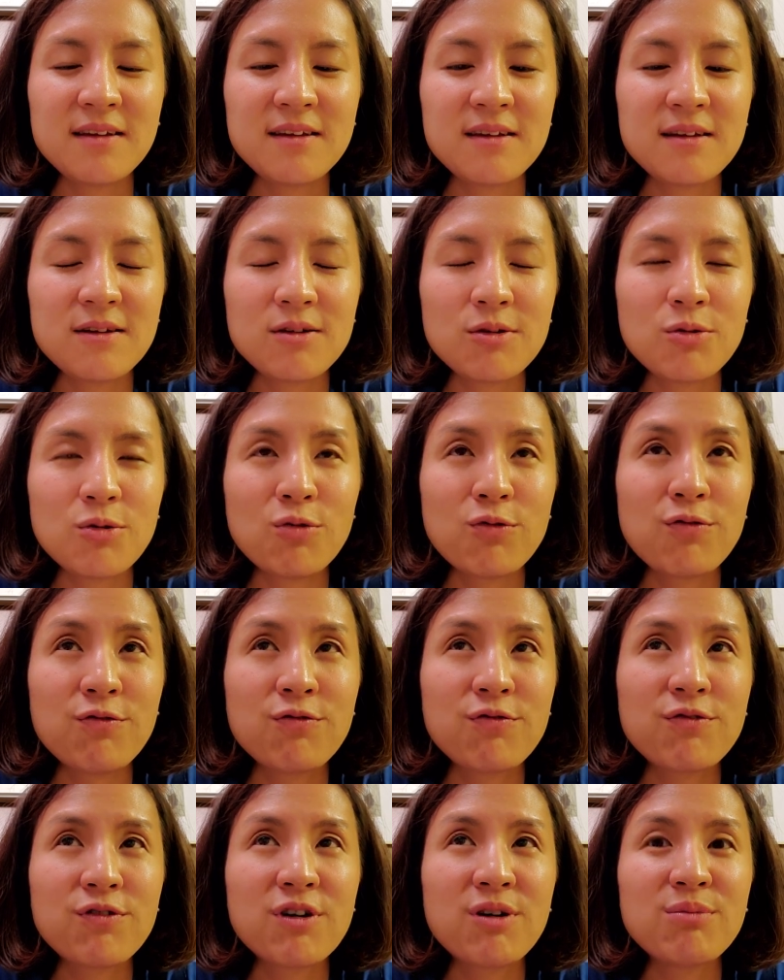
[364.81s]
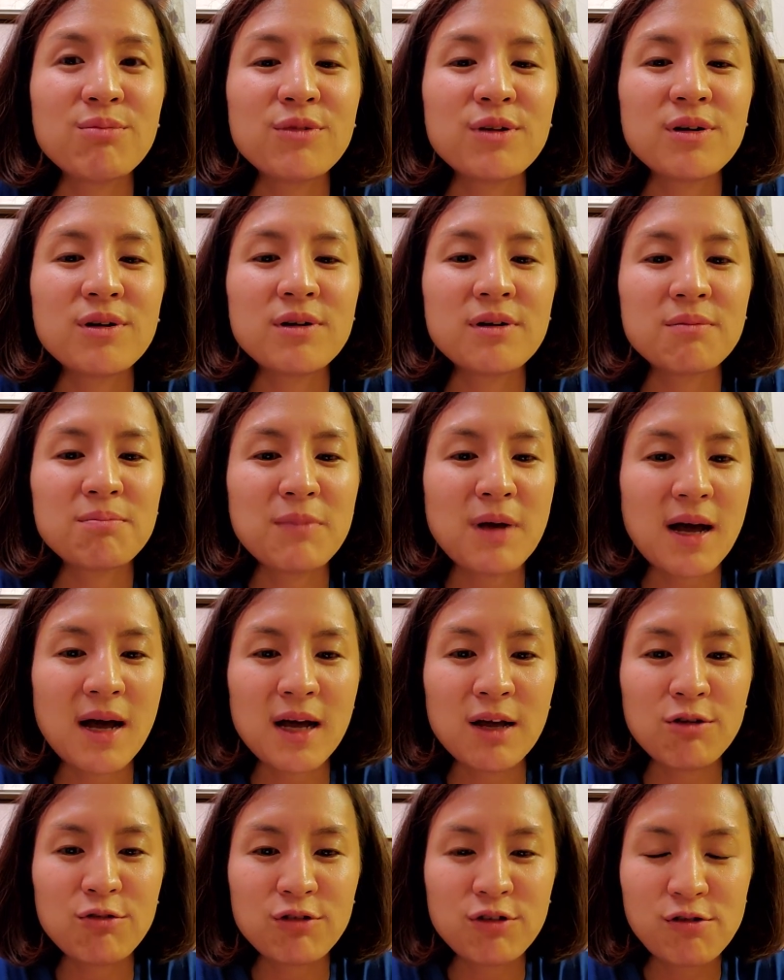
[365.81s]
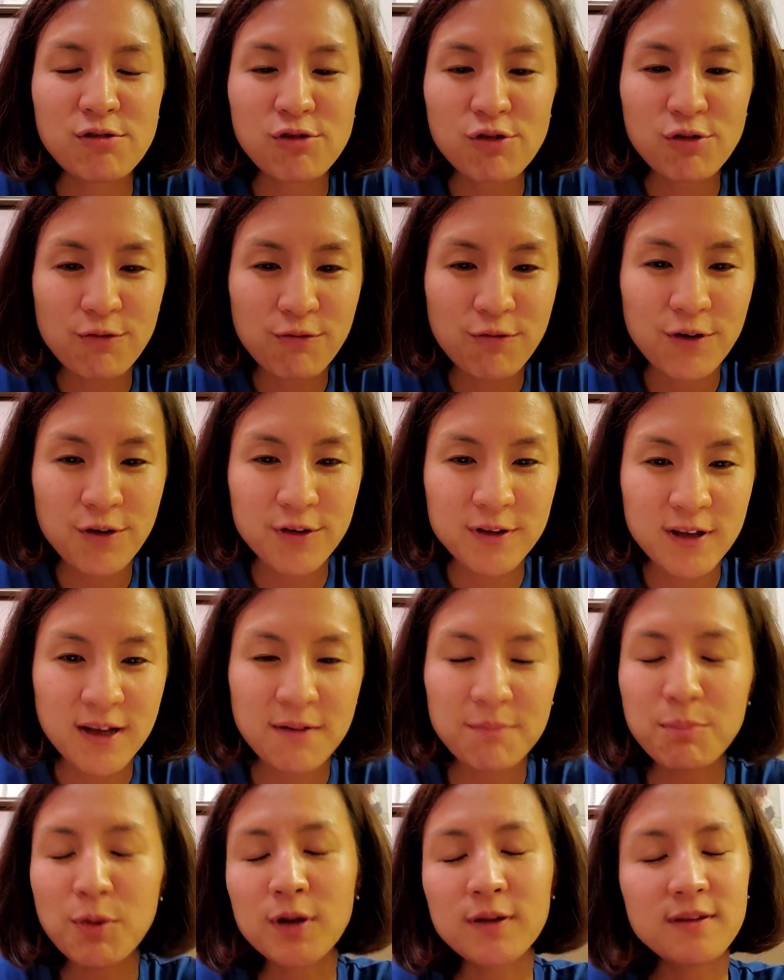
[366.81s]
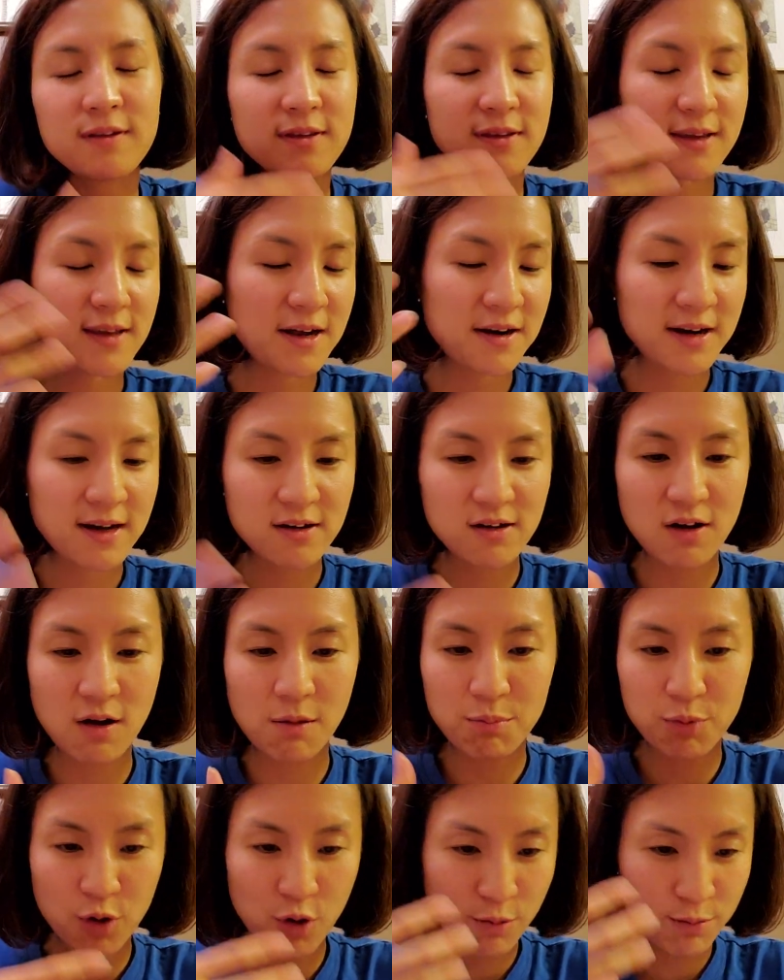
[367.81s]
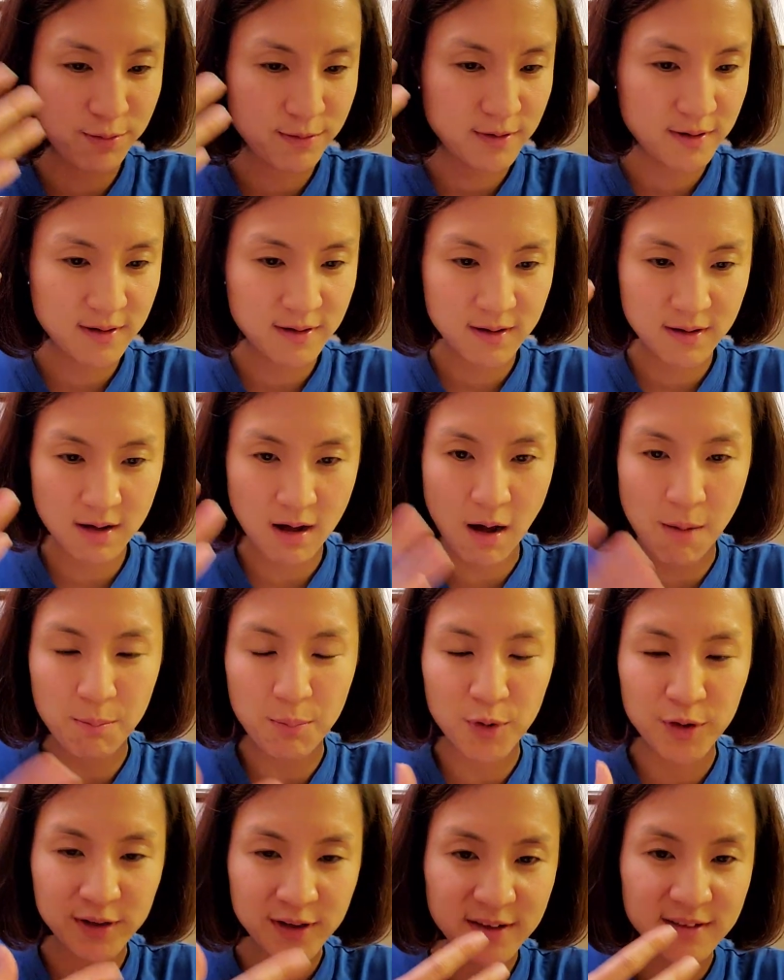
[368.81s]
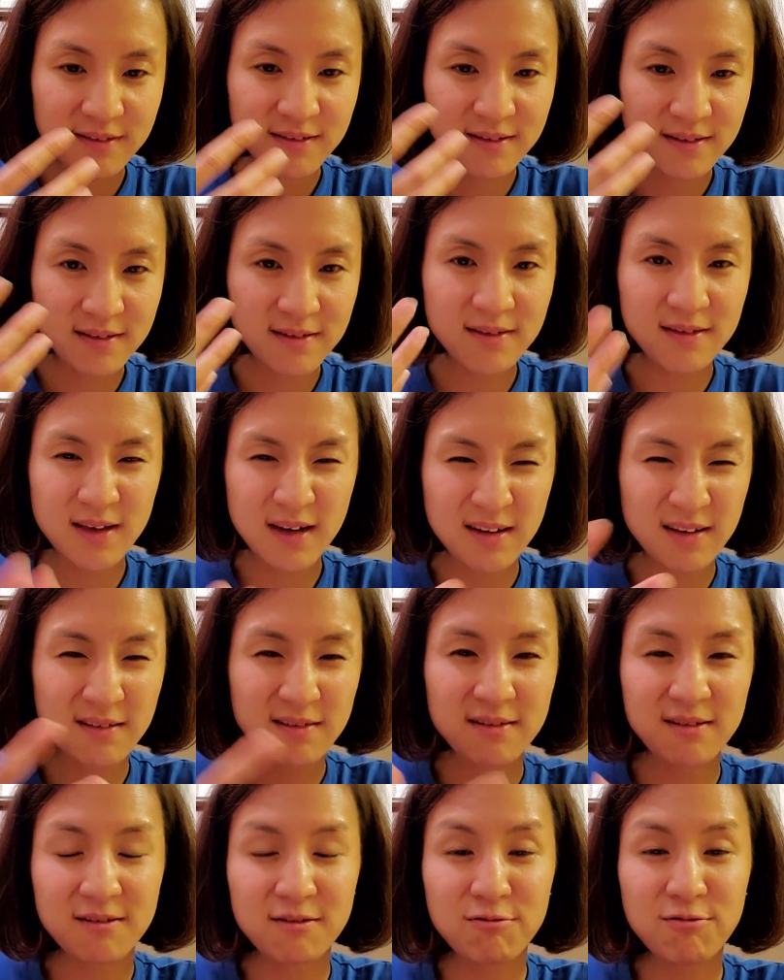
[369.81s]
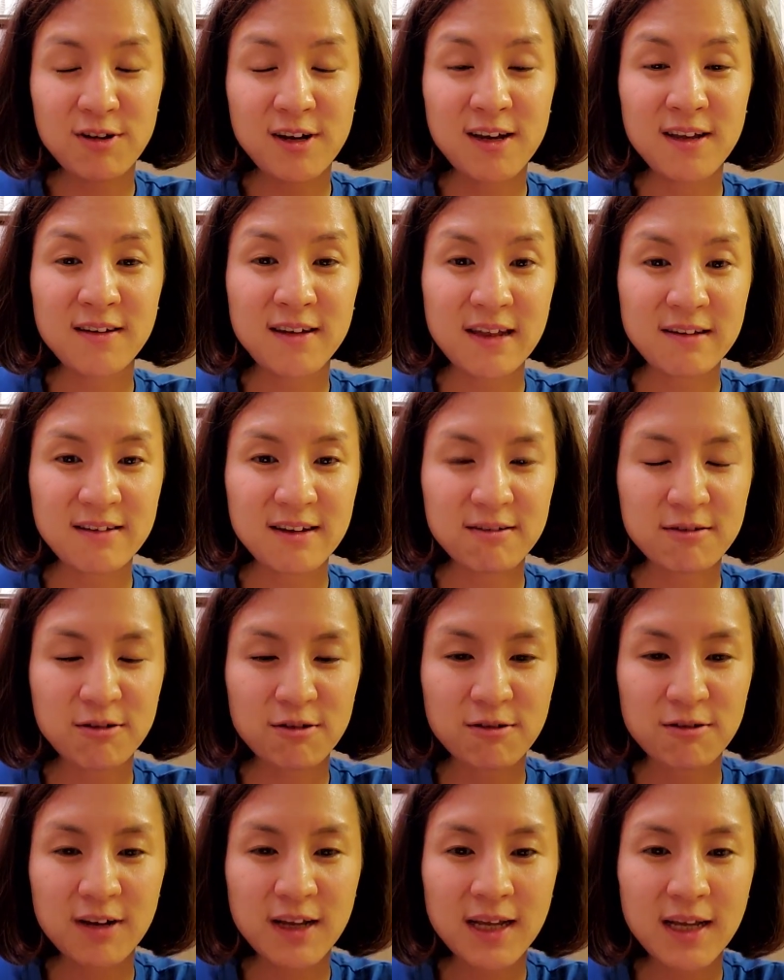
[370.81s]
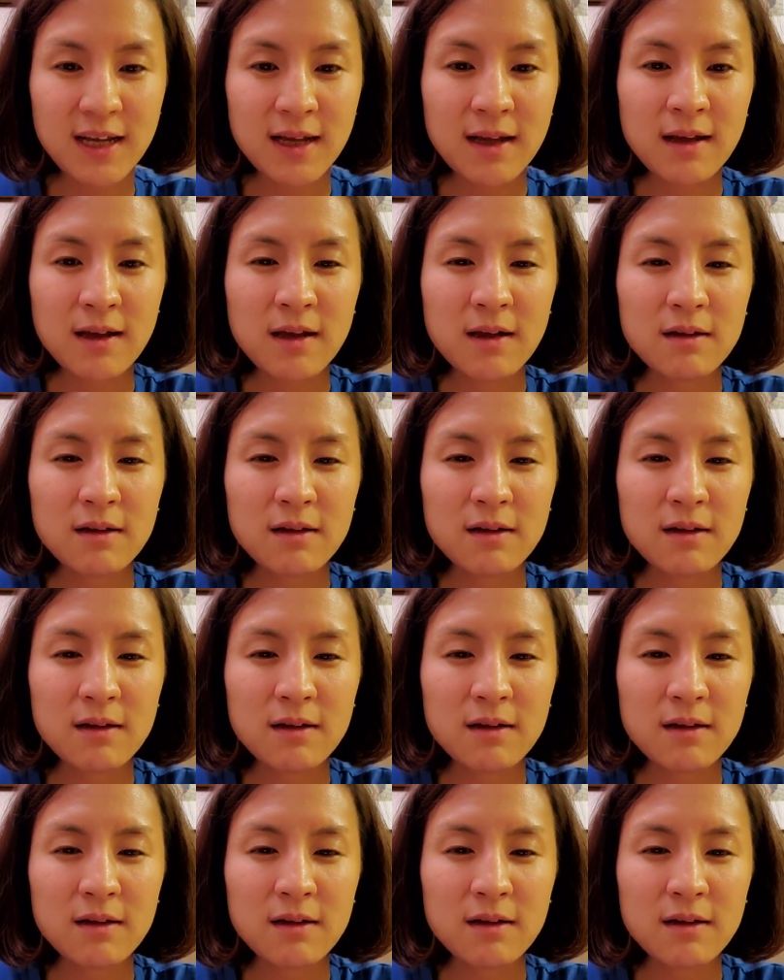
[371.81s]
so I would look for but there are a couple of components that is really necessary.